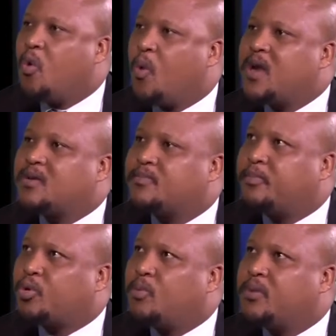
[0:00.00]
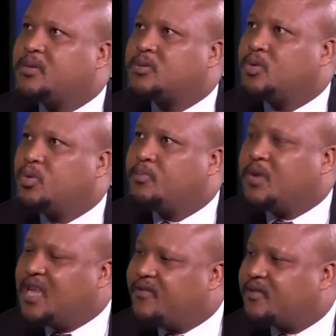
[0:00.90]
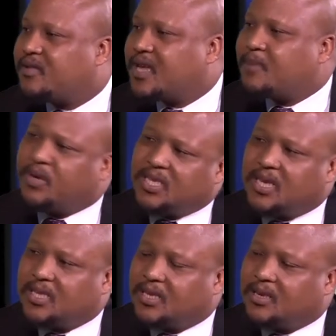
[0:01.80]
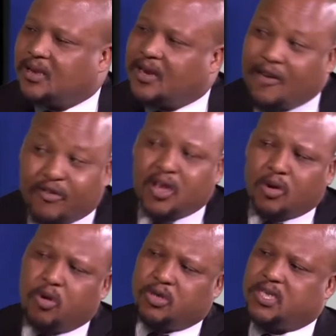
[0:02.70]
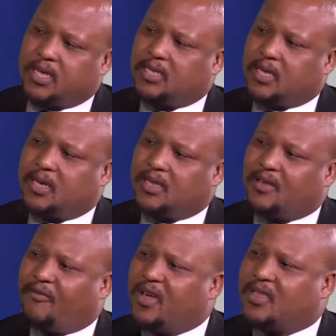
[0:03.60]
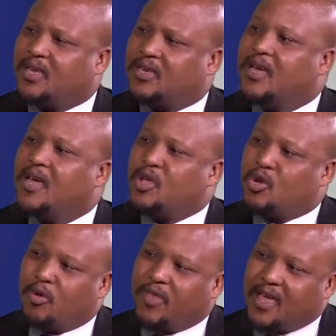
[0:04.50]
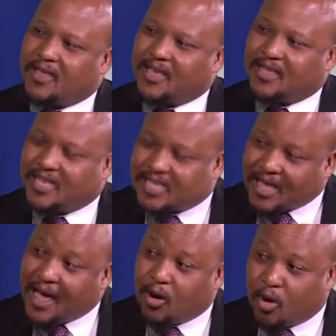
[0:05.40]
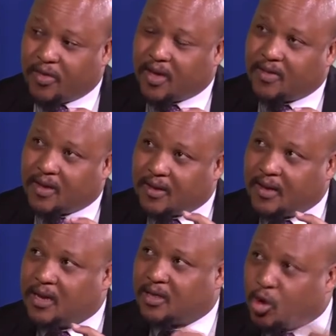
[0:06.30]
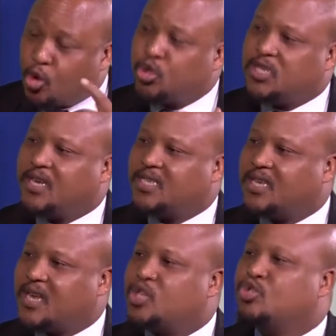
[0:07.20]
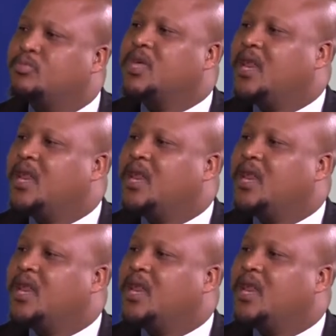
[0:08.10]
What problems do you believe that presents in an African context? The, the fact that, you know, the, the, the style or the, the, the notion is that I should be in